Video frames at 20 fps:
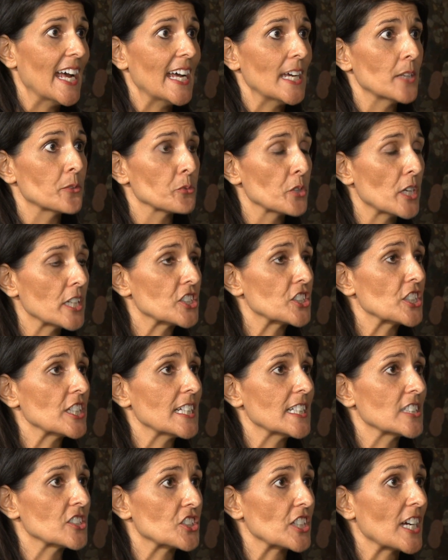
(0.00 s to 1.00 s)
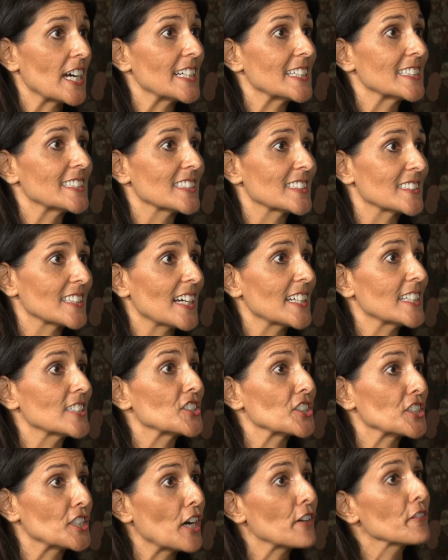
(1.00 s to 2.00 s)
and Russia and China
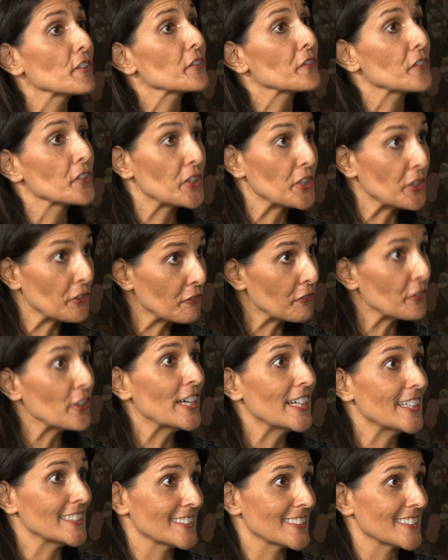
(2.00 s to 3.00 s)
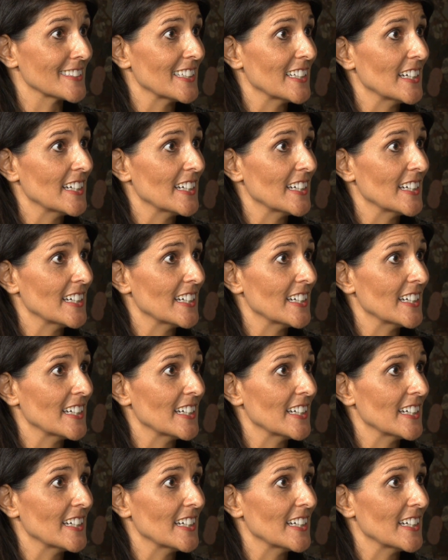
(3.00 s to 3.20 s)
decided to cover for their friend